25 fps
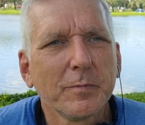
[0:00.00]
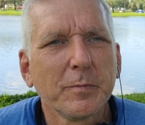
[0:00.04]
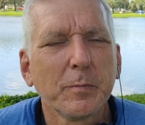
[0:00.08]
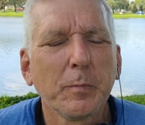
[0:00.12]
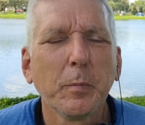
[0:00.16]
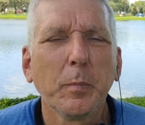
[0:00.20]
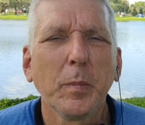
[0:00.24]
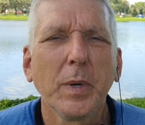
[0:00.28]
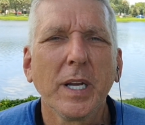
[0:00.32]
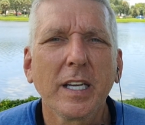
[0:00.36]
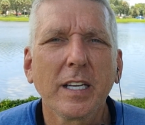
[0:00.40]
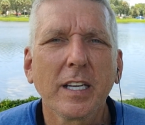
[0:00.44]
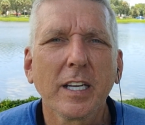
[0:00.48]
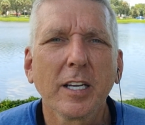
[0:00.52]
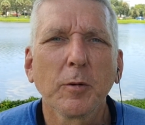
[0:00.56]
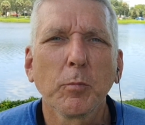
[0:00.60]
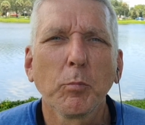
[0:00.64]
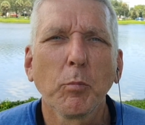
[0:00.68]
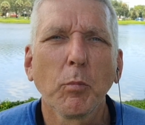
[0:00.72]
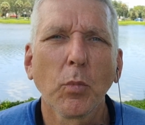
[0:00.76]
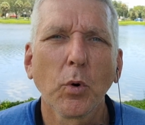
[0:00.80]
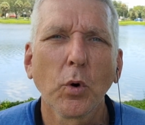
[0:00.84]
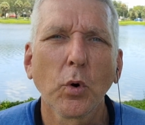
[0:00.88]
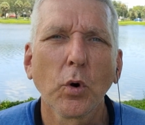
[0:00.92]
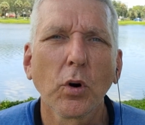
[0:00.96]

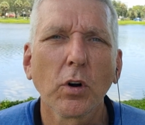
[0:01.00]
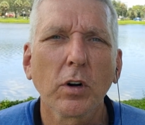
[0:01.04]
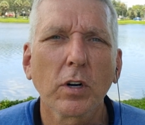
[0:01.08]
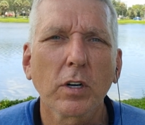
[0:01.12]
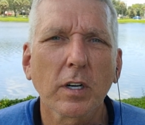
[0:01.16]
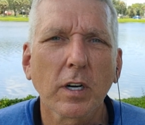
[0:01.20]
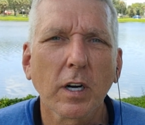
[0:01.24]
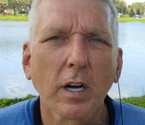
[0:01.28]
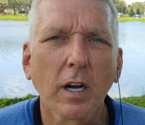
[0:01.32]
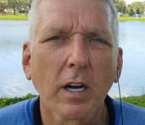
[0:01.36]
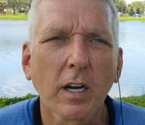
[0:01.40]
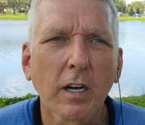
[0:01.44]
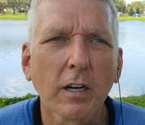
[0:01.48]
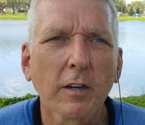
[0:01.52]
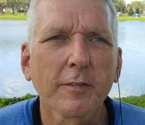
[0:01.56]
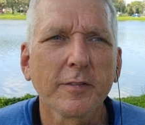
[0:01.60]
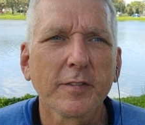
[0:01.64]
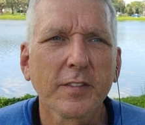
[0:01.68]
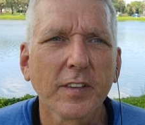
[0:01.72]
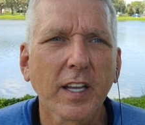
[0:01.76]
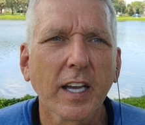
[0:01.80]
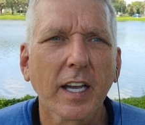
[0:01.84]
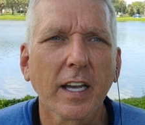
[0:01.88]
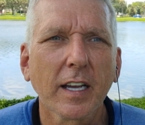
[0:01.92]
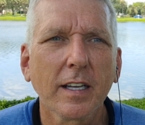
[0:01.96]
making more of
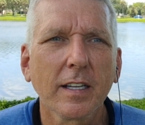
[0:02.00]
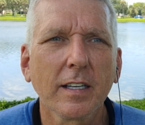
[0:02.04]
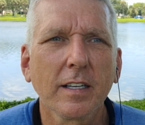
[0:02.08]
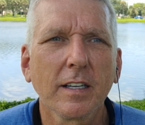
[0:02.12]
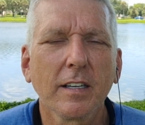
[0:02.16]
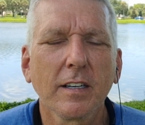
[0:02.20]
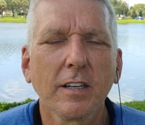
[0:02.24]
that